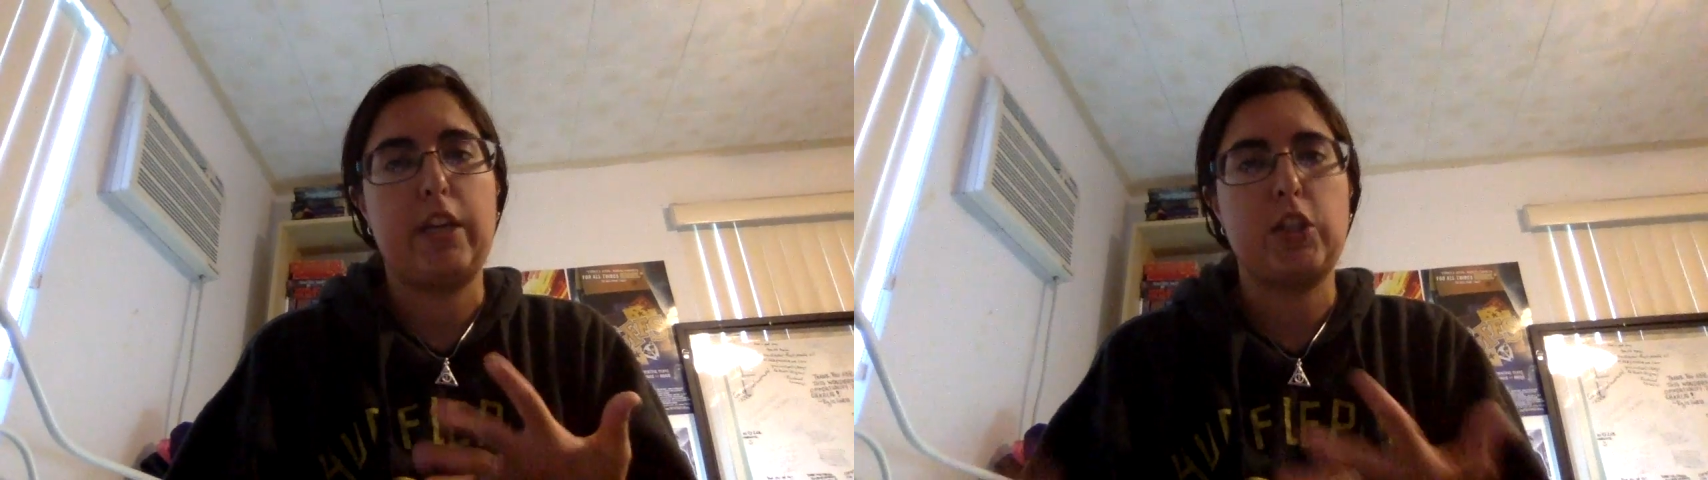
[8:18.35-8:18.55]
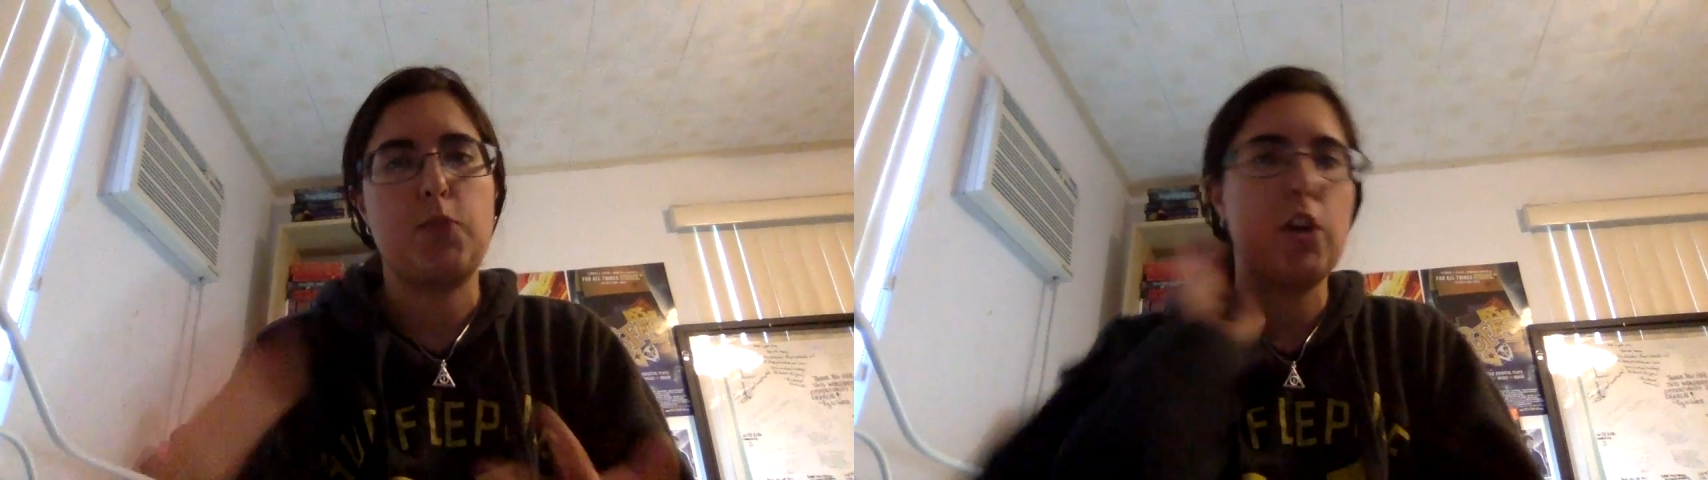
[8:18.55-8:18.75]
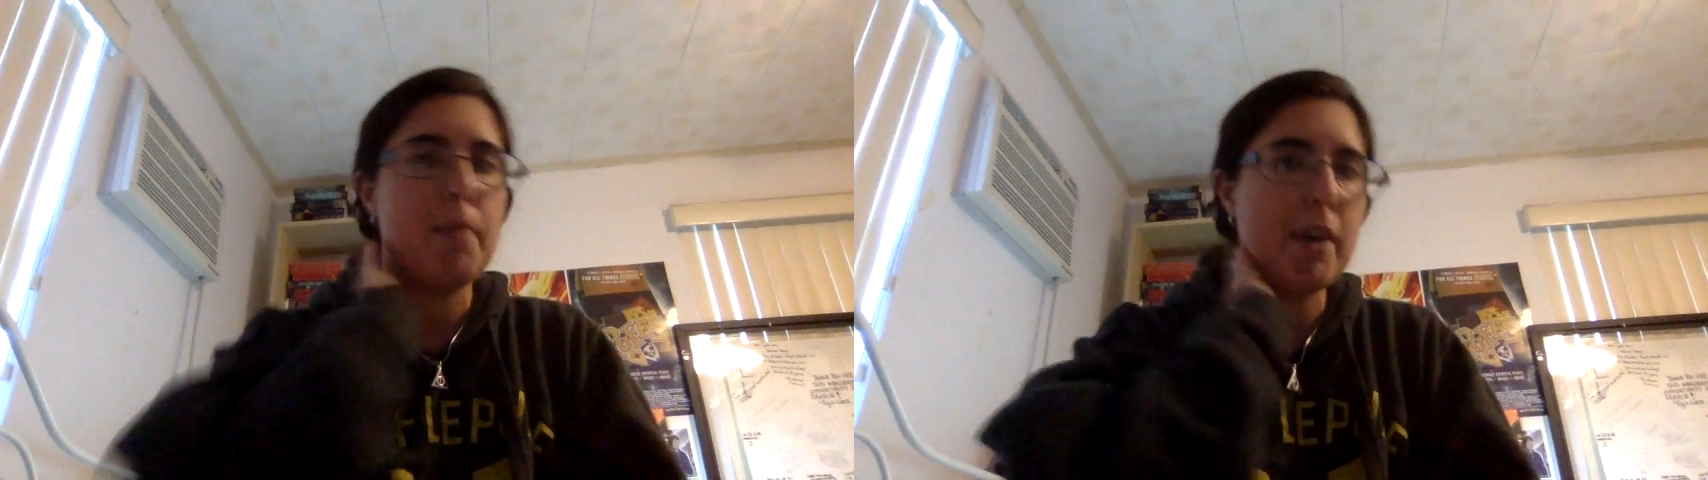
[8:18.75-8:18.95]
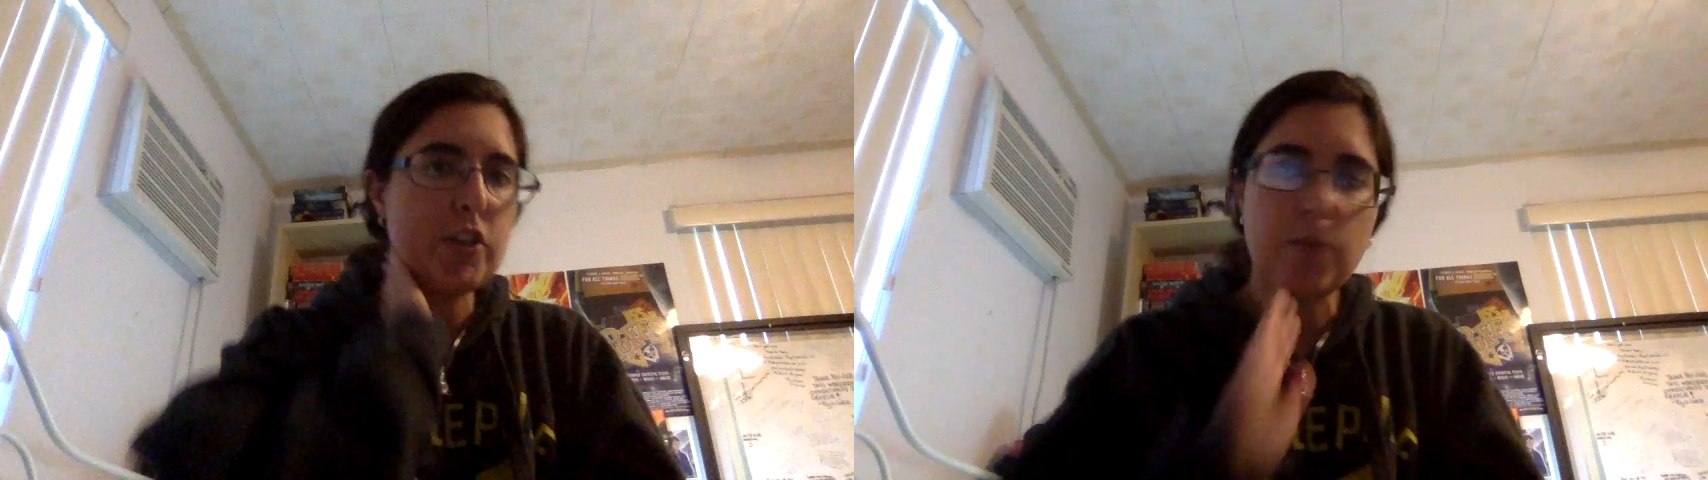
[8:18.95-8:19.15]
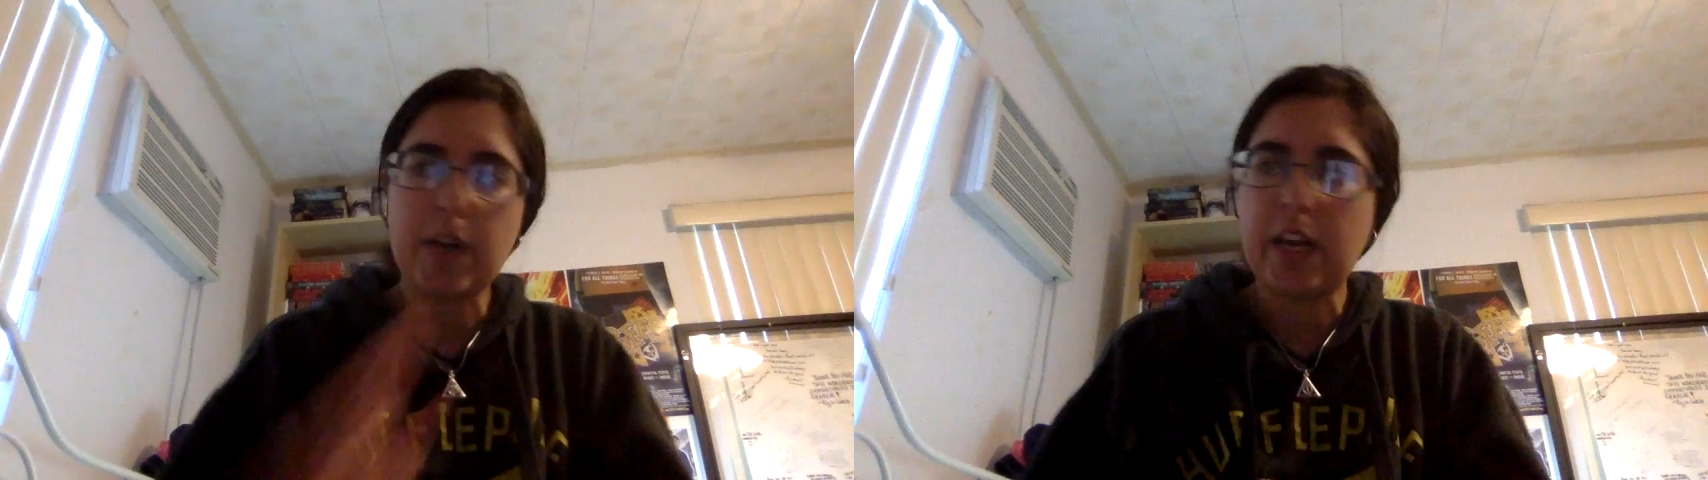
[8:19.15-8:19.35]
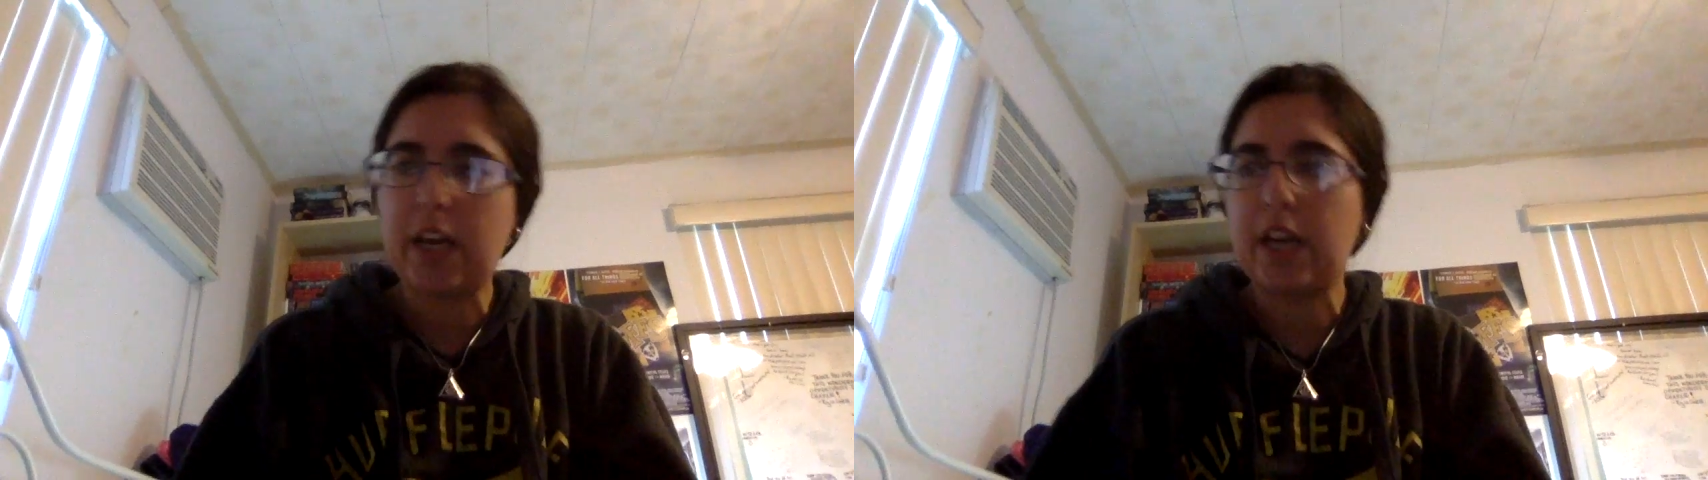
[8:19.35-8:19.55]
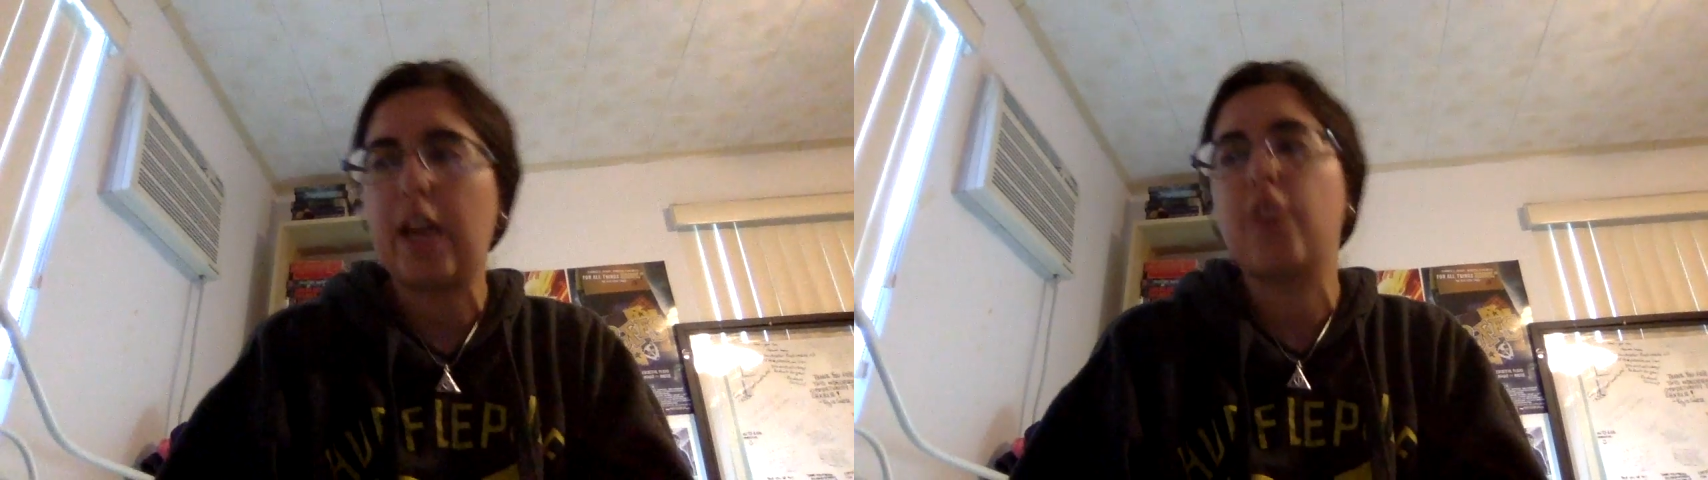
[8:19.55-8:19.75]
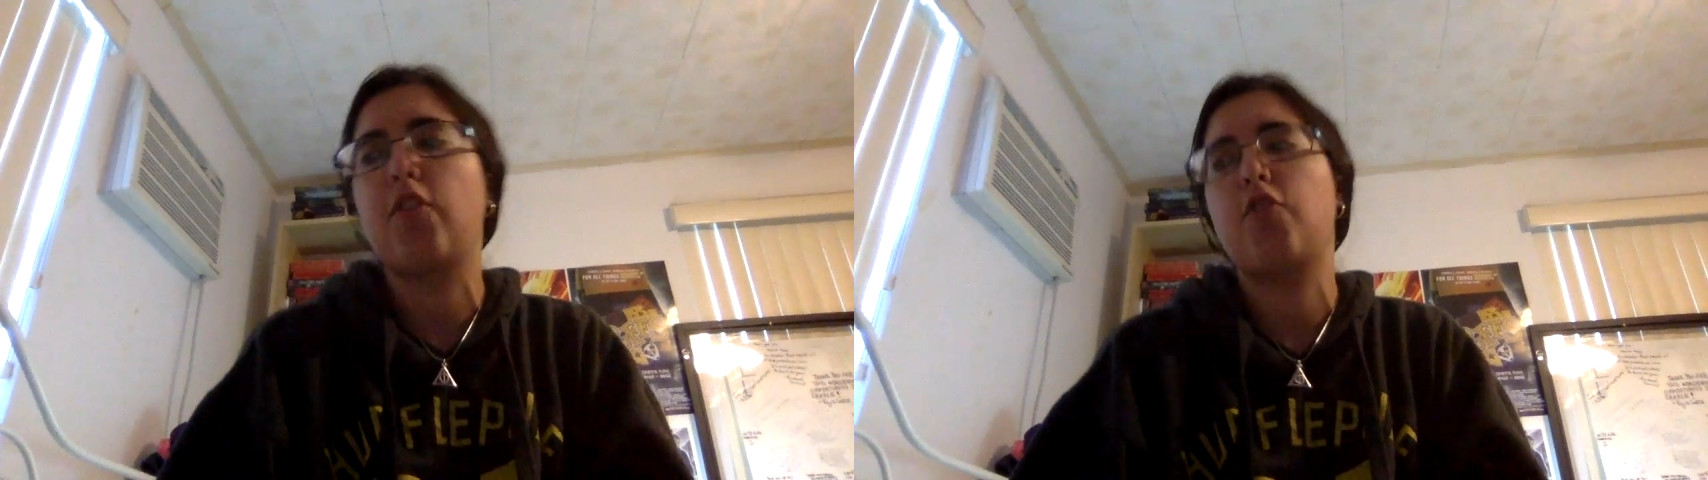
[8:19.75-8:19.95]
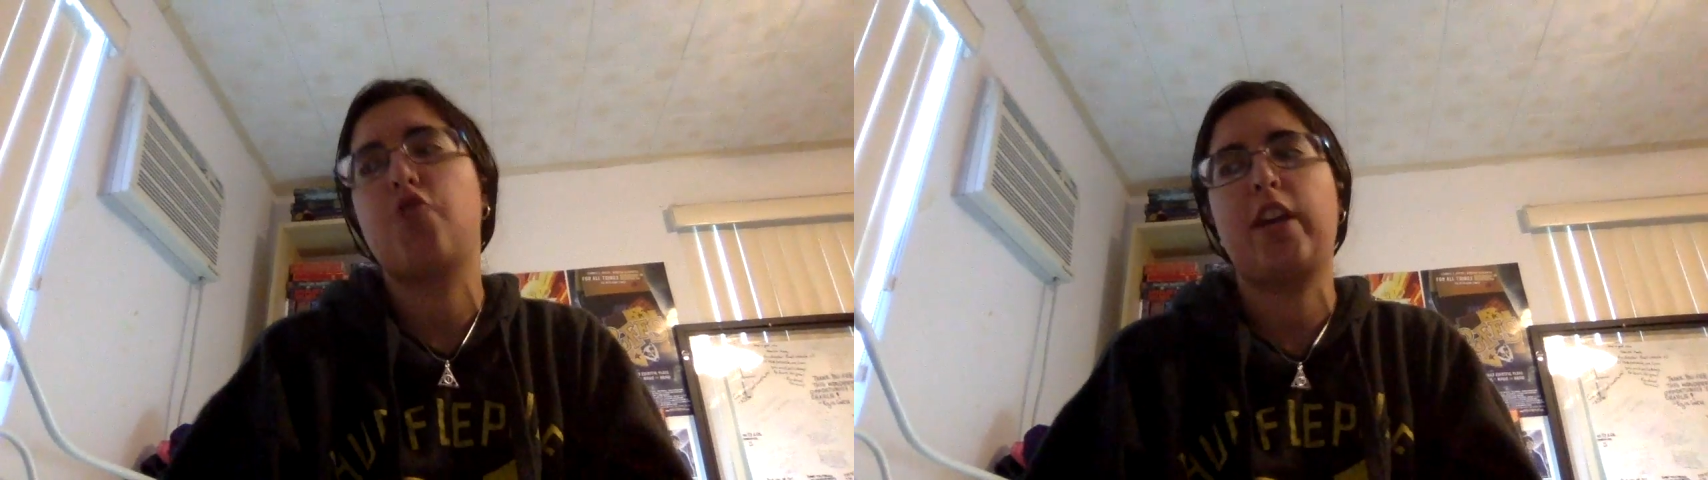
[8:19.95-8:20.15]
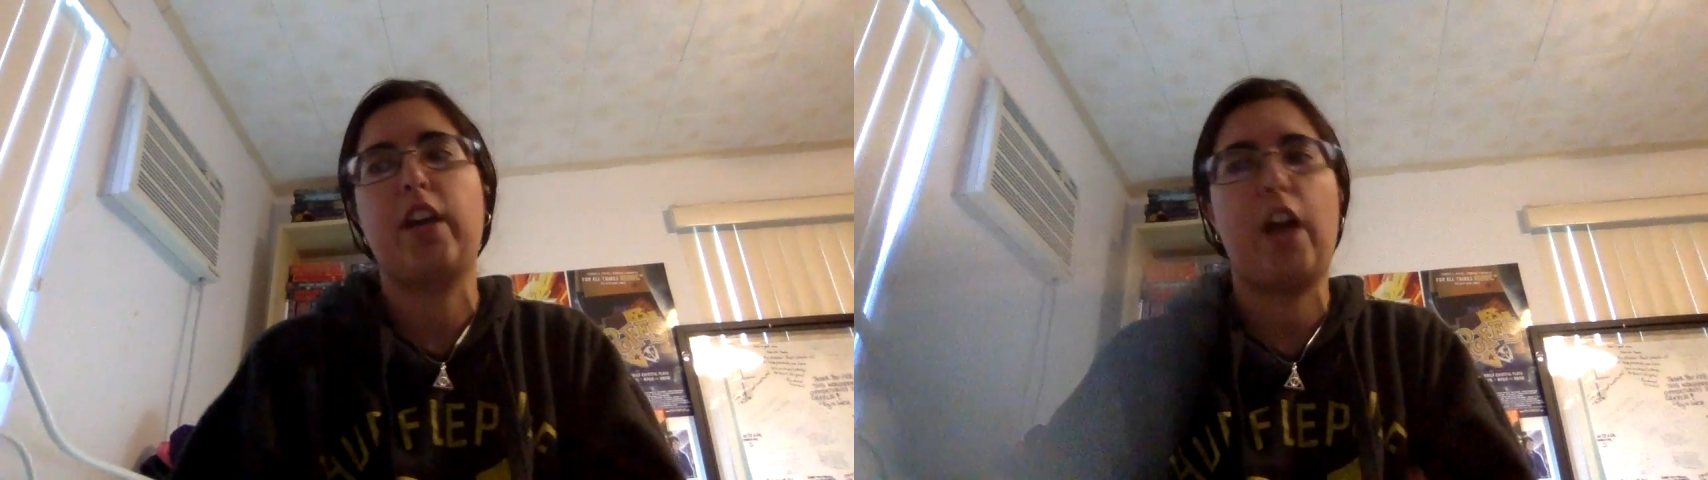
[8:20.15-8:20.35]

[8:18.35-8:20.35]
So I'm going to go back to reading and check in.